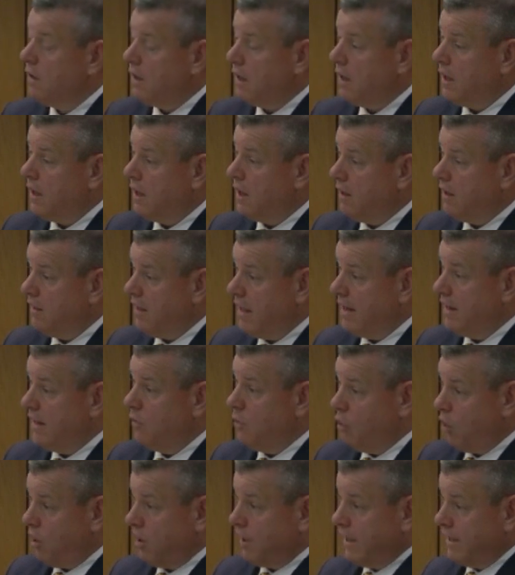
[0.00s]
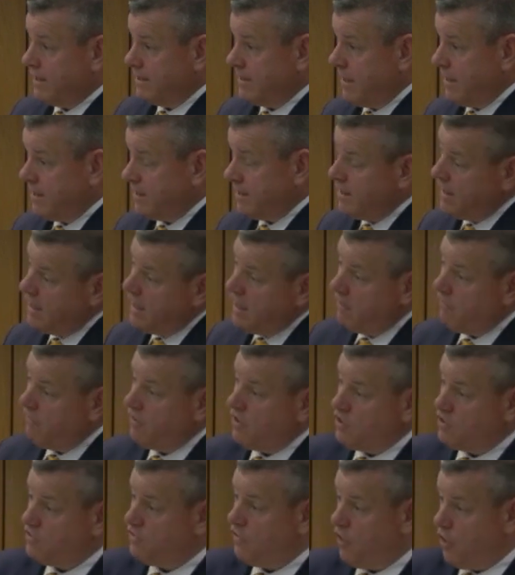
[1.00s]
that organisation
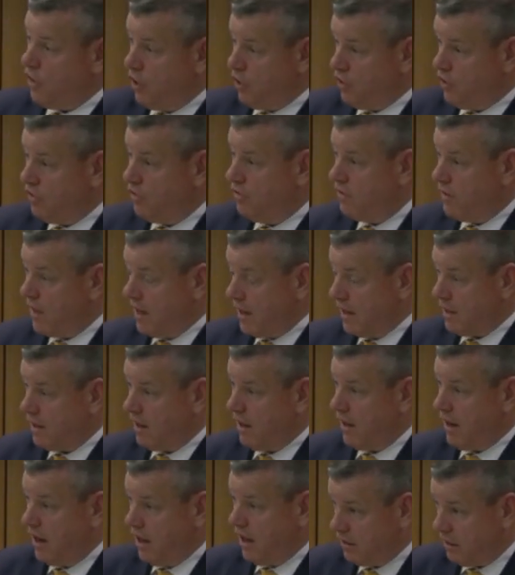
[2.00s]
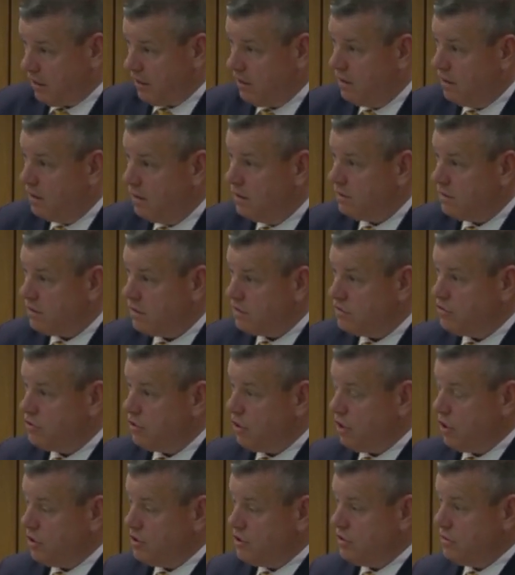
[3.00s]
if it is found that it cannot
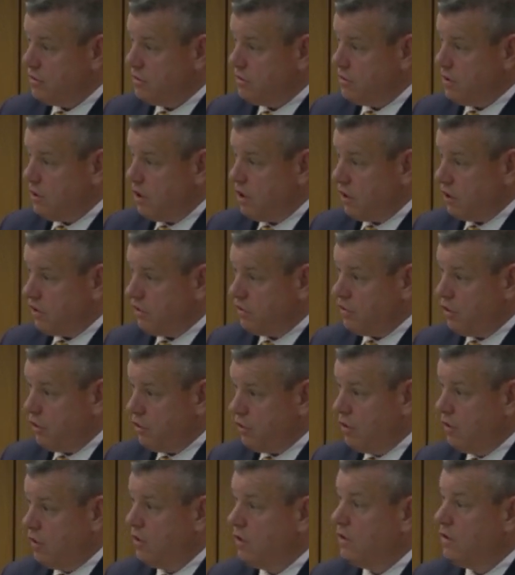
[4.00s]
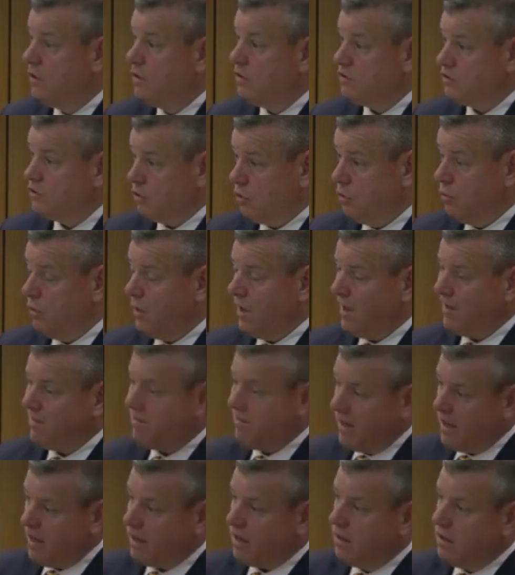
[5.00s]
discharge Article 2. So I
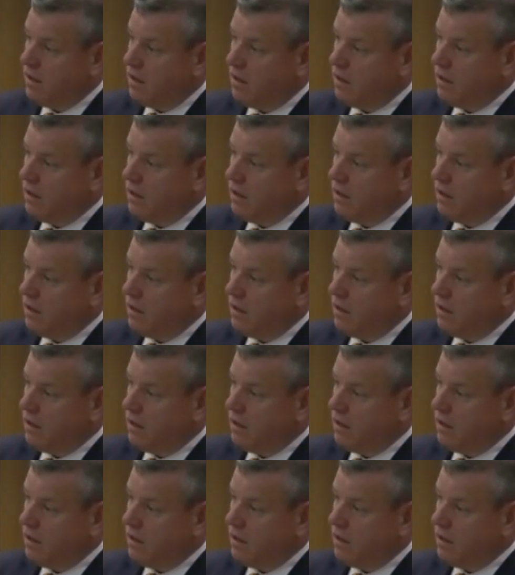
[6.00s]
think,